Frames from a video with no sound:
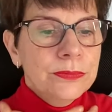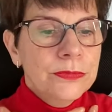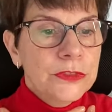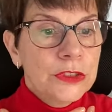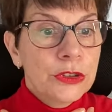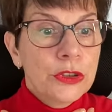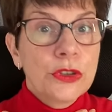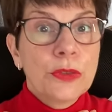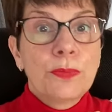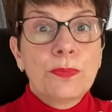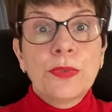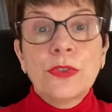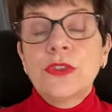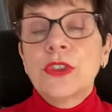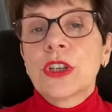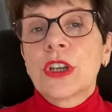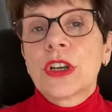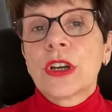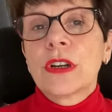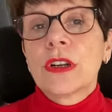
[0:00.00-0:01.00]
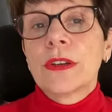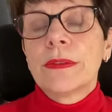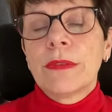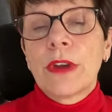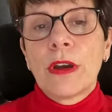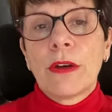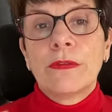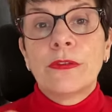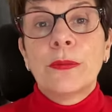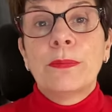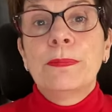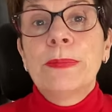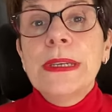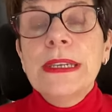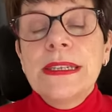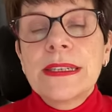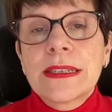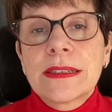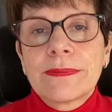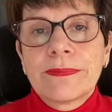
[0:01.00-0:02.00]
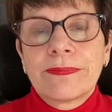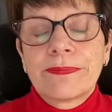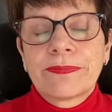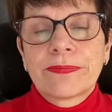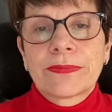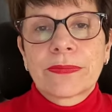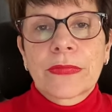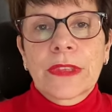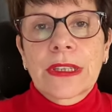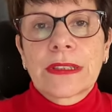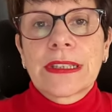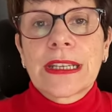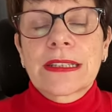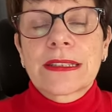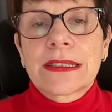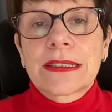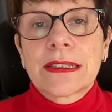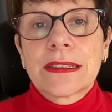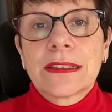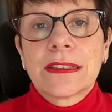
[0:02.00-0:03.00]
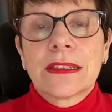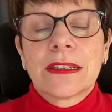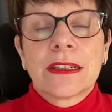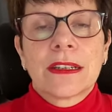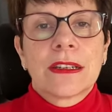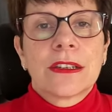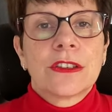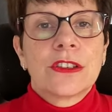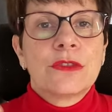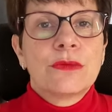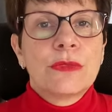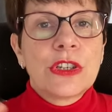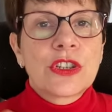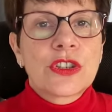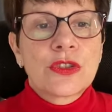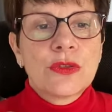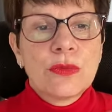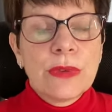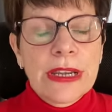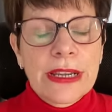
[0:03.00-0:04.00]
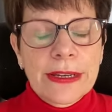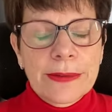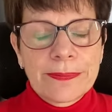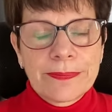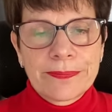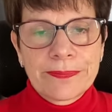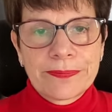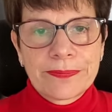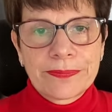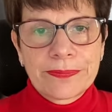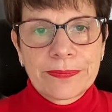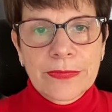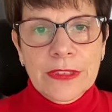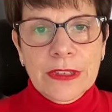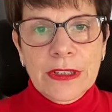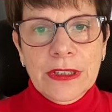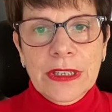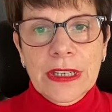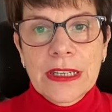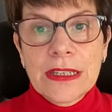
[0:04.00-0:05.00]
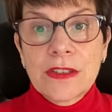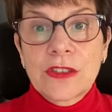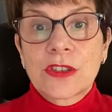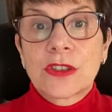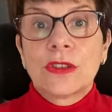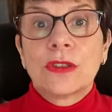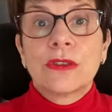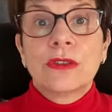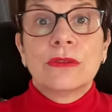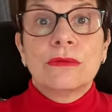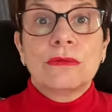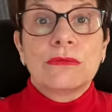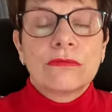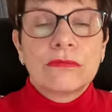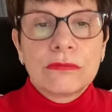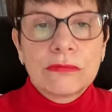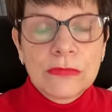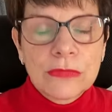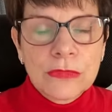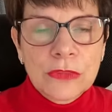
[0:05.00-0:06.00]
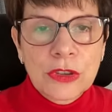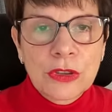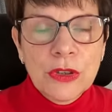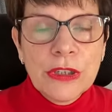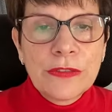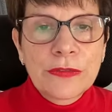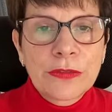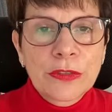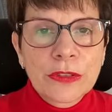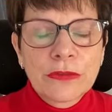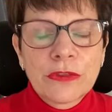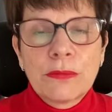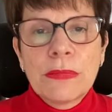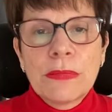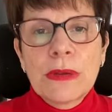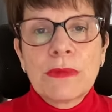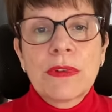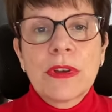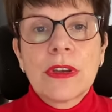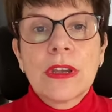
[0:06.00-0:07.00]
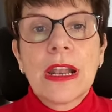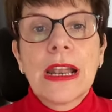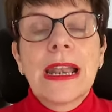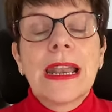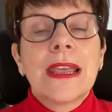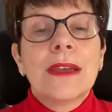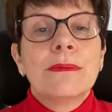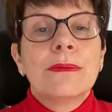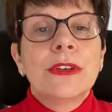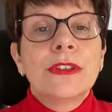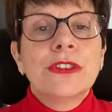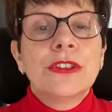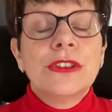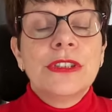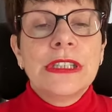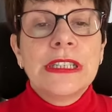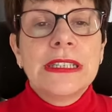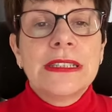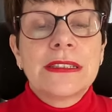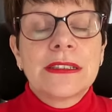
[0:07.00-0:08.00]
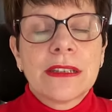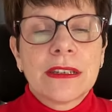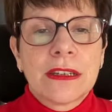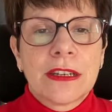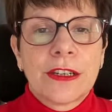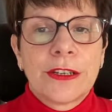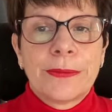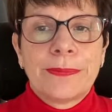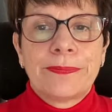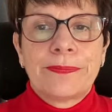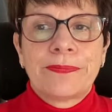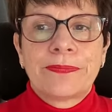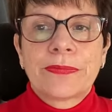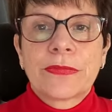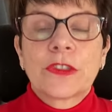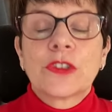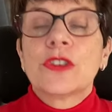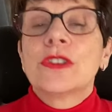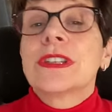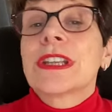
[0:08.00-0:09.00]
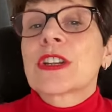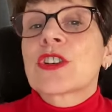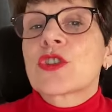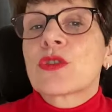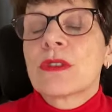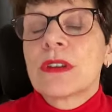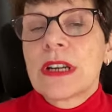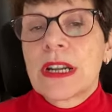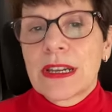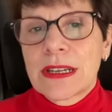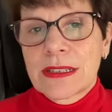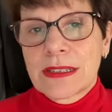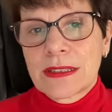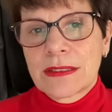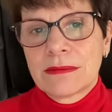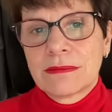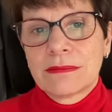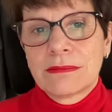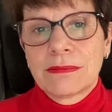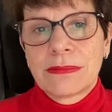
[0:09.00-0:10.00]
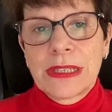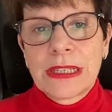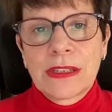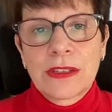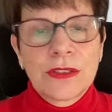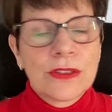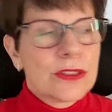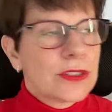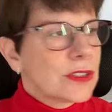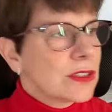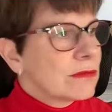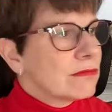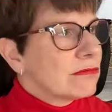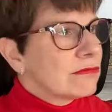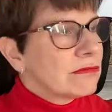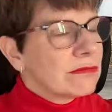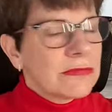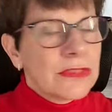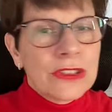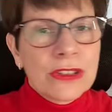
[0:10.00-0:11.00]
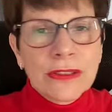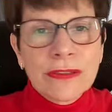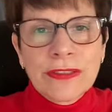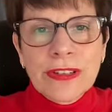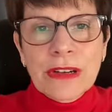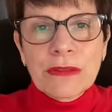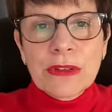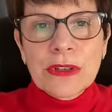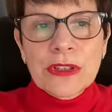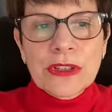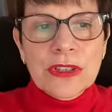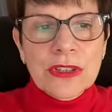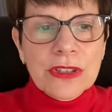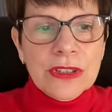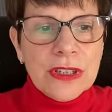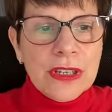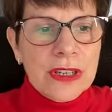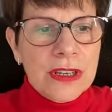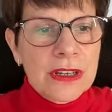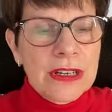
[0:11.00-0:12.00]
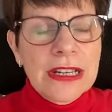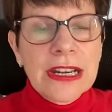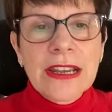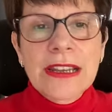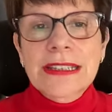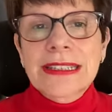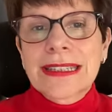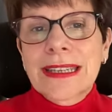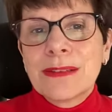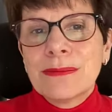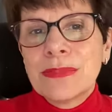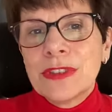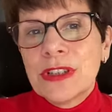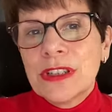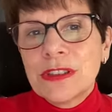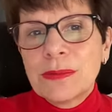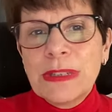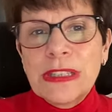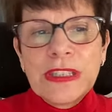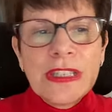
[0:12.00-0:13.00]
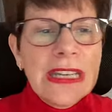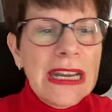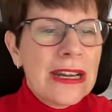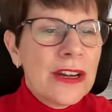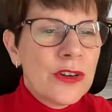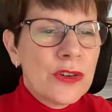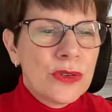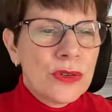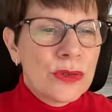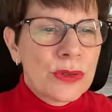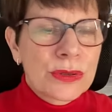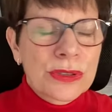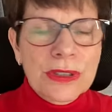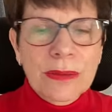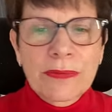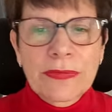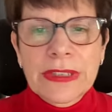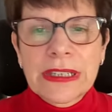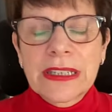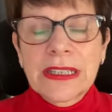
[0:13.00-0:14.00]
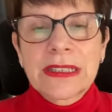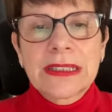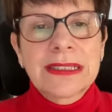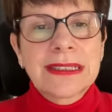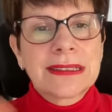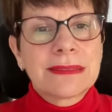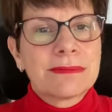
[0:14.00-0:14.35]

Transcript: you, know, you put the color of the piece that uh, you wish to wear. Okay, so go in front of a mirror, but you need um, the natural light because you know various uh, lights can be a little bit yellow or something, and